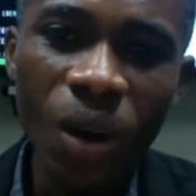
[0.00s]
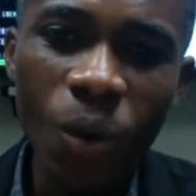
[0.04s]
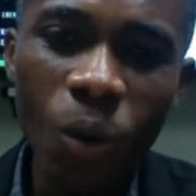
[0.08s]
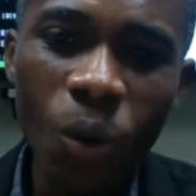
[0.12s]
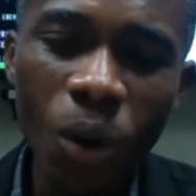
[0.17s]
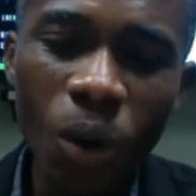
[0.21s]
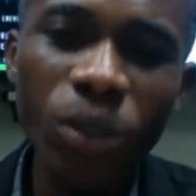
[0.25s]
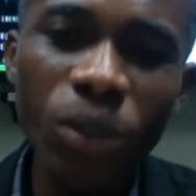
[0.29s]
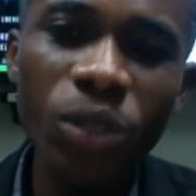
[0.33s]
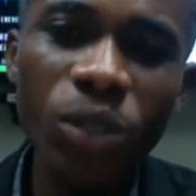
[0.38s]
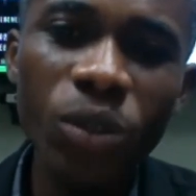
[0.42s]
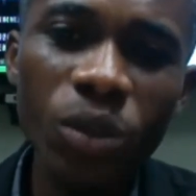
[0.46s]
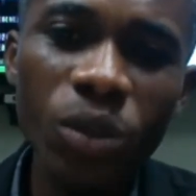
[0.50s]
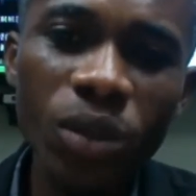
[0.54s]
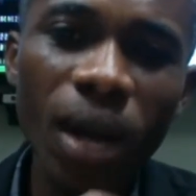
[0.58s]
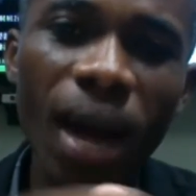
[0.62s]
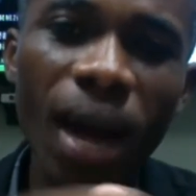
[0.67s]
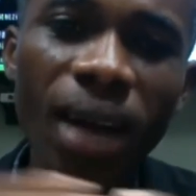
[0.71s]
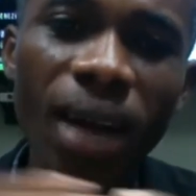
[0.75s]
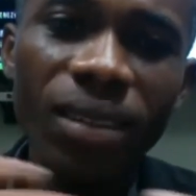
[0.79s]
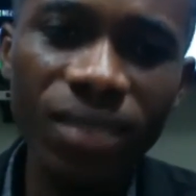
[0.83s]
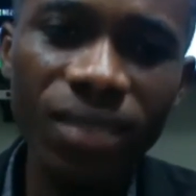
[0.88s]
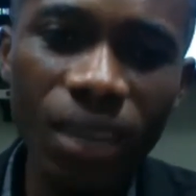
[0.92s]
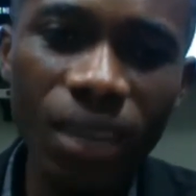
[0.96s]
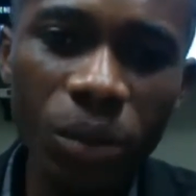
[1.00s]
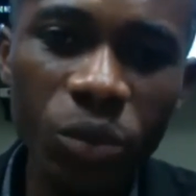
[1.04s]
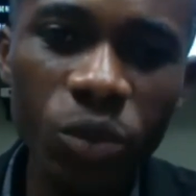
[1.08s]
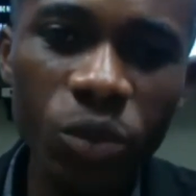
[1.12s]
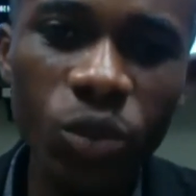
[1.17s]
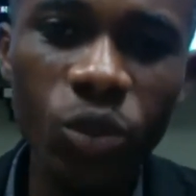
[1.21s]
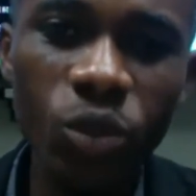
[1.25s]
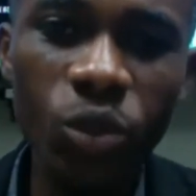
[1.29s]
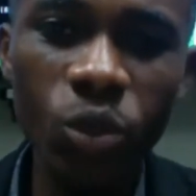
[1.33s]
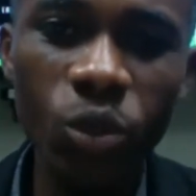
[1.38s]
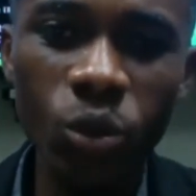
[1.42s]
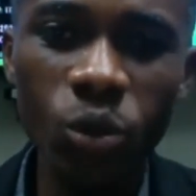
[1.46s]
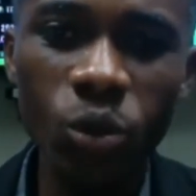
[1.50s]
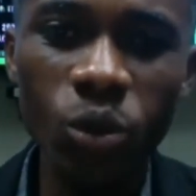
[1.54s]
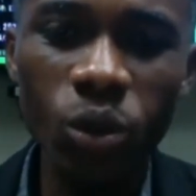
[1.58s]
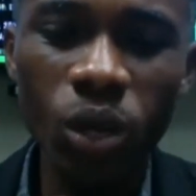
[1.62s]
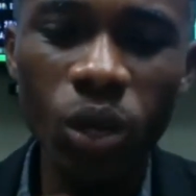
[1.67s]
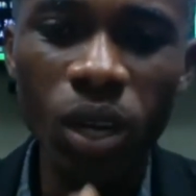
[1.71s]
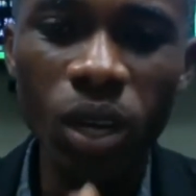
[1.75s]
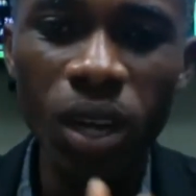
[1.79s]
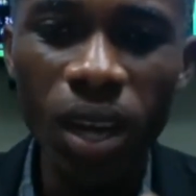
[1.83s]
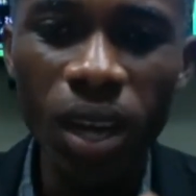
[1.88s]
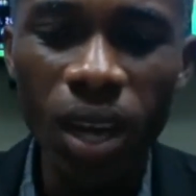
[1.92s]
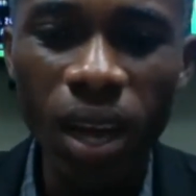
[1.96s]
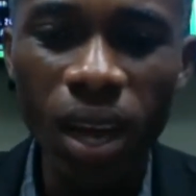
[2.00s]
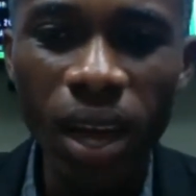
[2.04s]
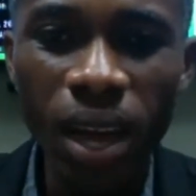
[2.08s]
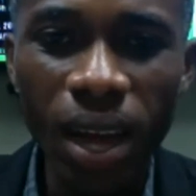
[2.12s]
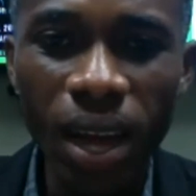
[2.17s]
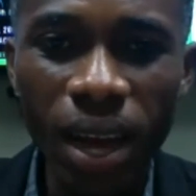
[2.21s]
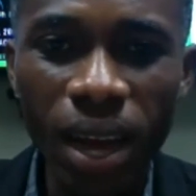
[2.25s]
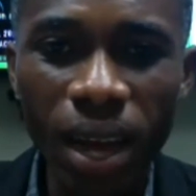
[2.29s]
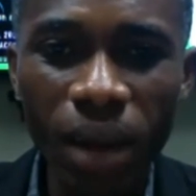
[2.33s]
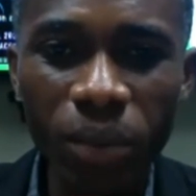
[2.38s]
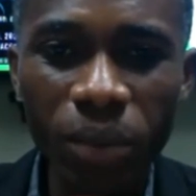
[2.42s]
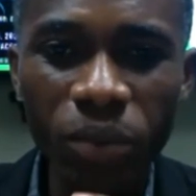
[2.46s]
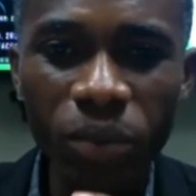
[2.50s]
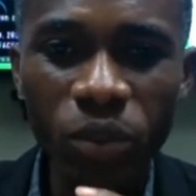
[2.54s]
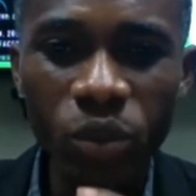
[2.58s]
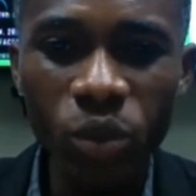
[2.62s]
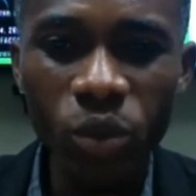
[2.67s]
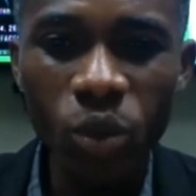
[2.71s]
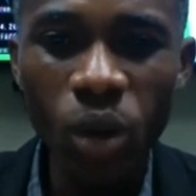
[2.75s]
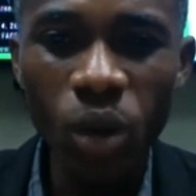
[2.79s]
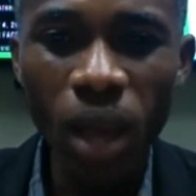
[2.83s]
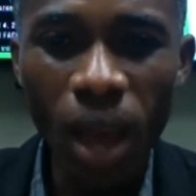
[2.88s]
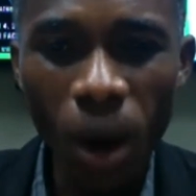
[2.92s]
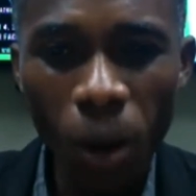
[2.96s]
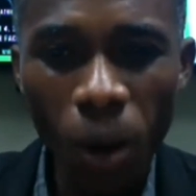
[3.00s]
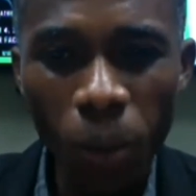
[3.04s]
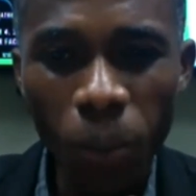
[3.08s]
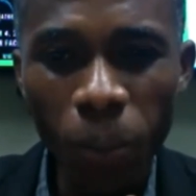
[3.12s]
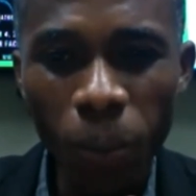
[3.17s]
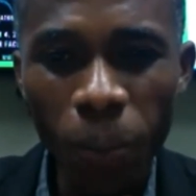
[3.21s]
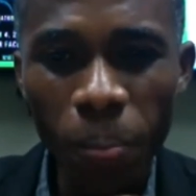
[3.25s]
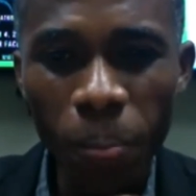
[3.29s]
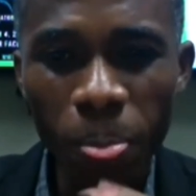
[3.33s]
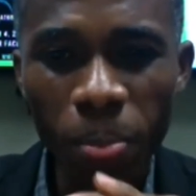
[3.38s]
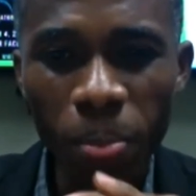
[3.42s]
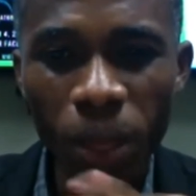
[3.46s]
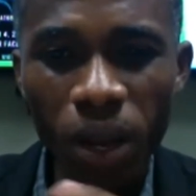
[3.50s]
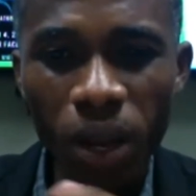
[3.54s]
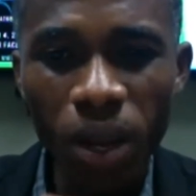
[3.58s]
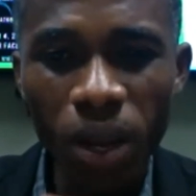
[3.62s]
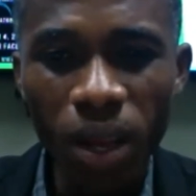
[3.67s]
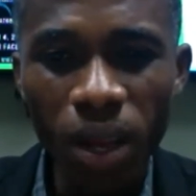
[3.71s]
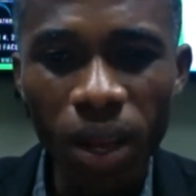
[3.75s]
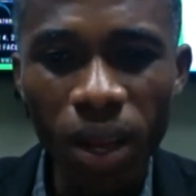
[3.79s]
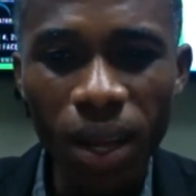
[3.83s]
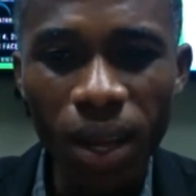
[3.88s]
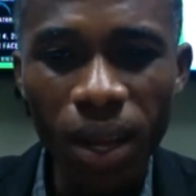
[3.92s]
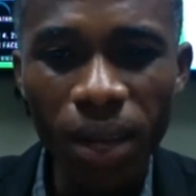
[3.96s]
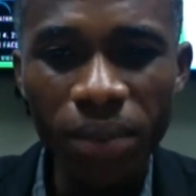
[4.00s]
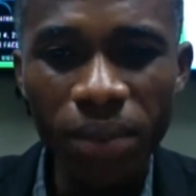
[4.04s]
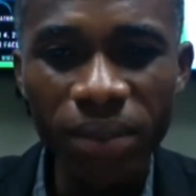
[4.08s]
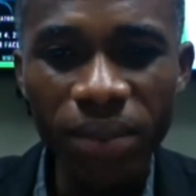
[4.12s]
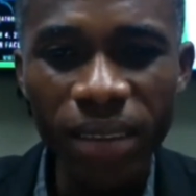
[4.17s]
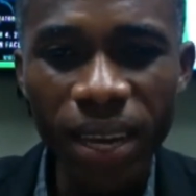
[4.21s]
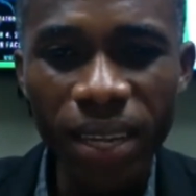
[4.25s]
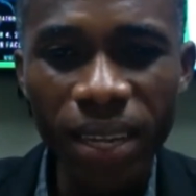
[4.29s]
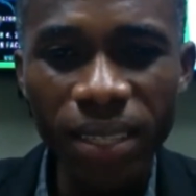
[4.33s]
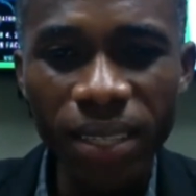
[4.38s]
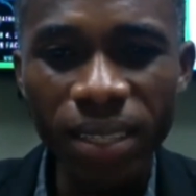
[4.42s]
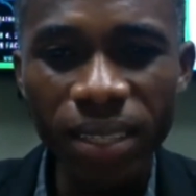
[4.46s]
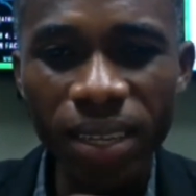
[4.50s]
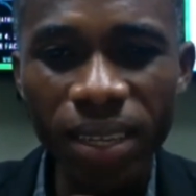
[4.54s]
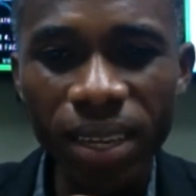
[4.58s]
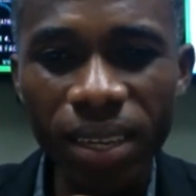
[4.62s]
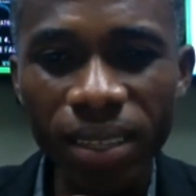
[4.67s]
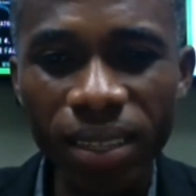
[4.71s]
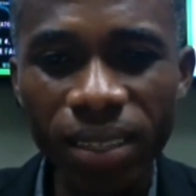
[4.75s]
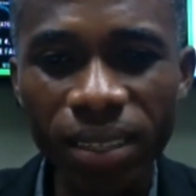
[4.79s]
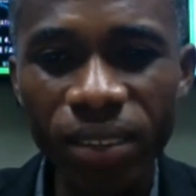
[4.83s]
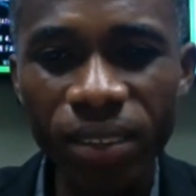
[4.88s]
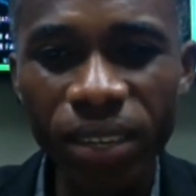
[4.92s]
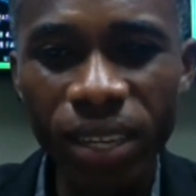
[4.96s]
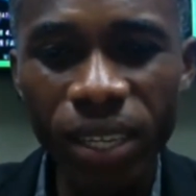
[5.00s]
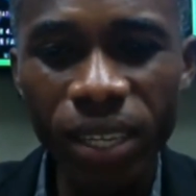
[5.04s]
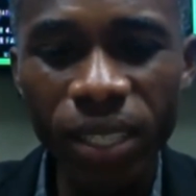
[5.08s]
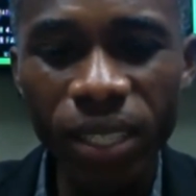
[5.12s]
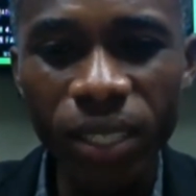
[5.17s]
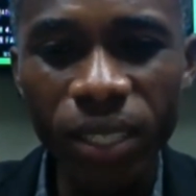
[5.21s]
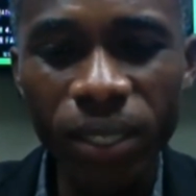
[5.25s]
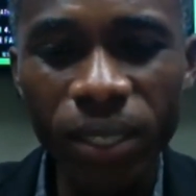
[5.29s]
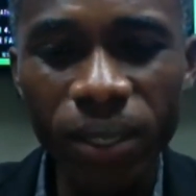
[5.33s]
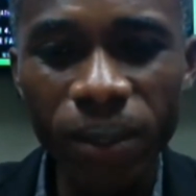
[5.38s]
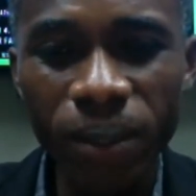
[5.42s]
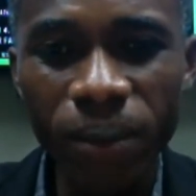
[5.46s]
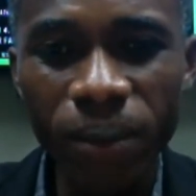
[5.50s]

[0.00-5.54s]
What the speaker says: what would you ask them to do to help tend creation?